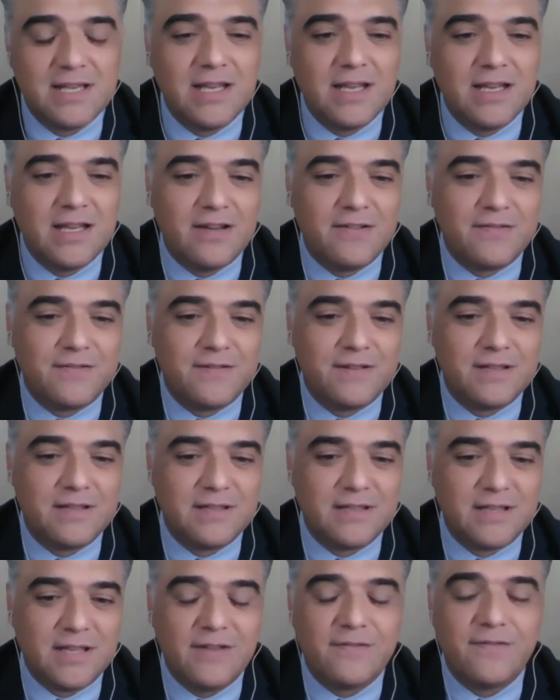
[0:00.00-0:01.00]
of
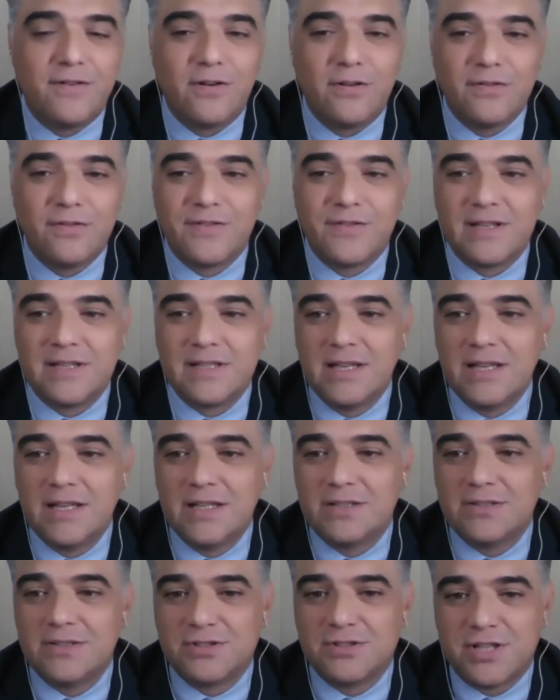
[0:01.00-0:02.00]
evolving
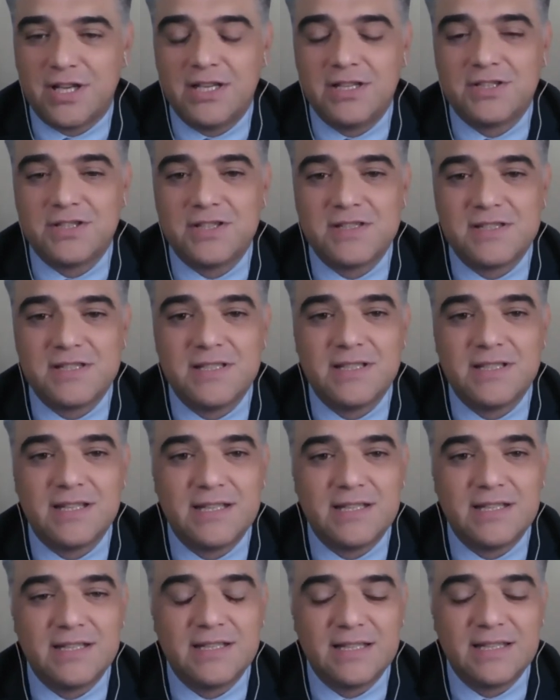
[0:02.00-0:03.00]
to changes in the
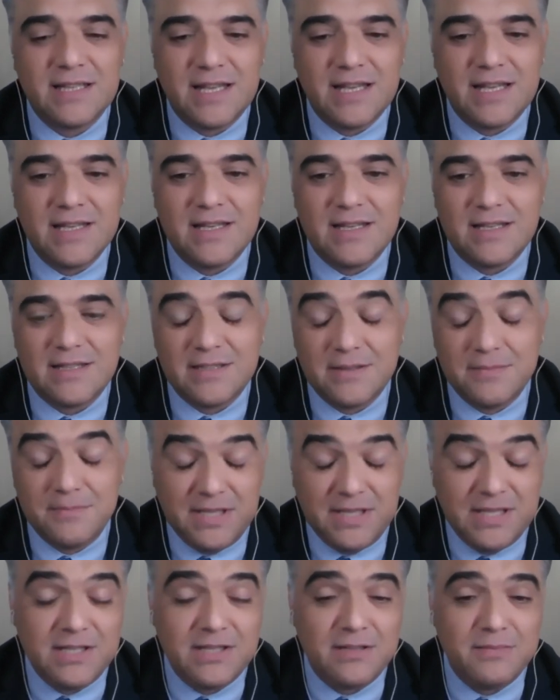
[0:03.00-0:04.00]
inner layer, in
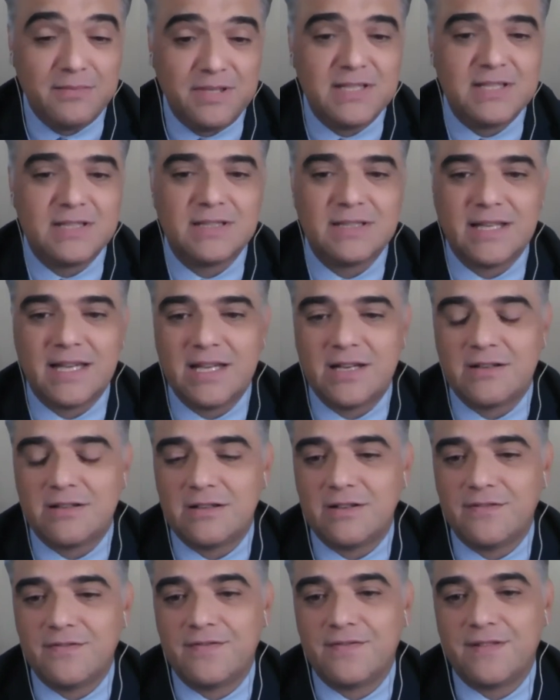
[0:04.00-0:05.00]
the inner medial layer
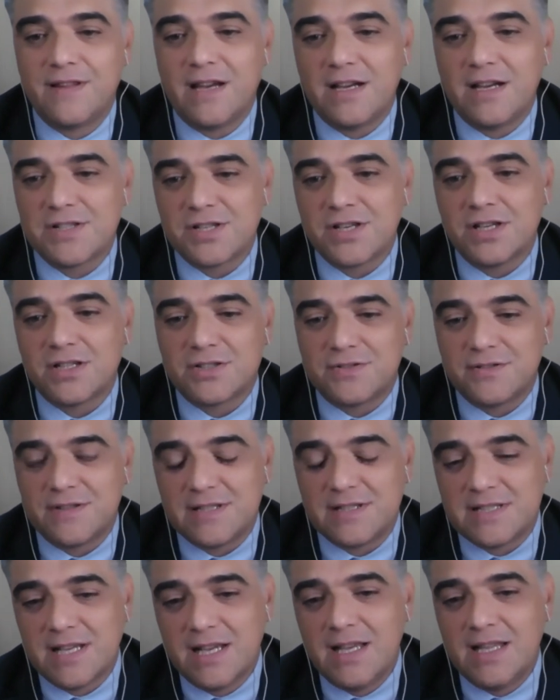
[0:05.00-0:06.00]
of large
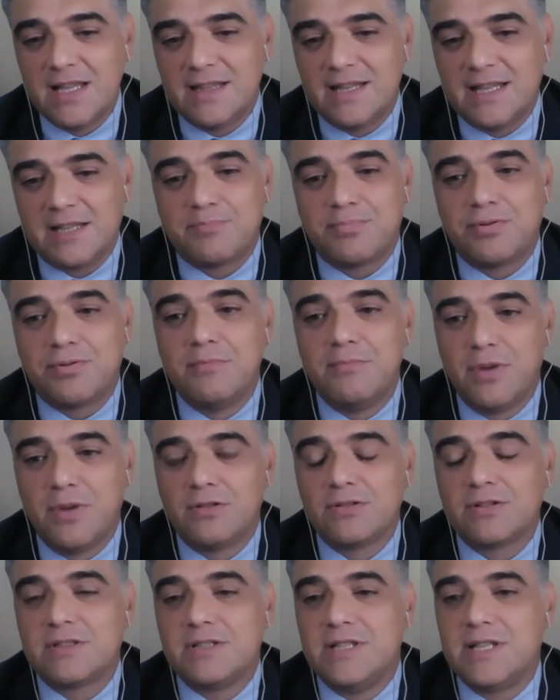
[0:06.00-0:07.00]
arteries that
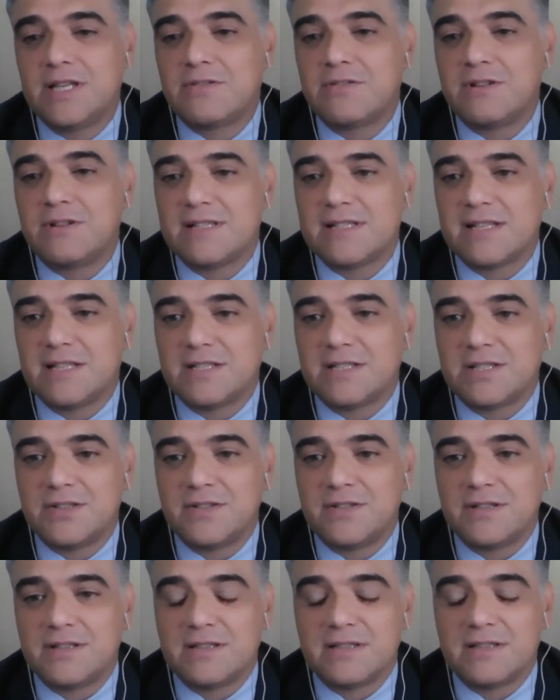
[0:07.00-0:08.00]
promote decreased
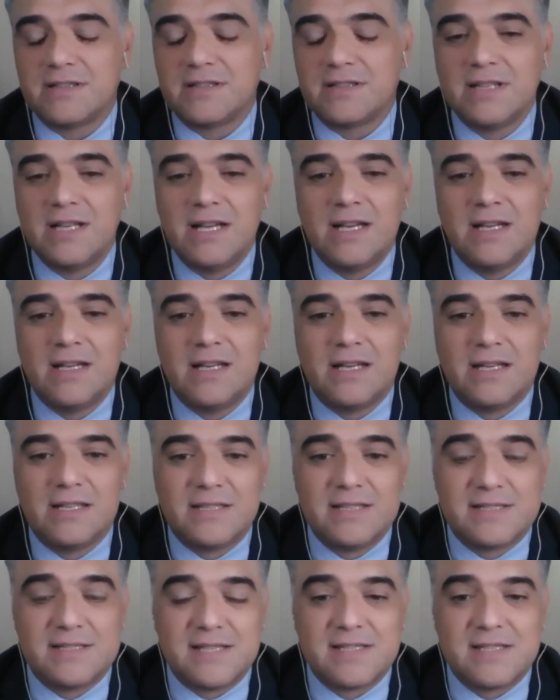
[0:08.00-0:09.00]
arterial
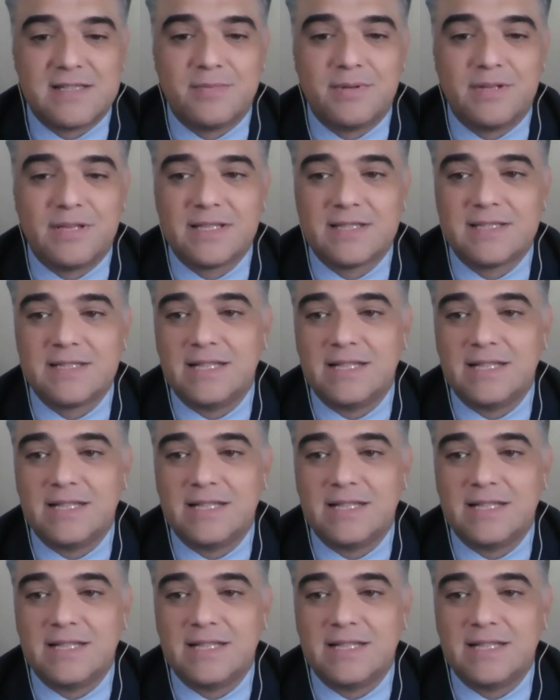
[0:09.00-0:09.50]
distensibility,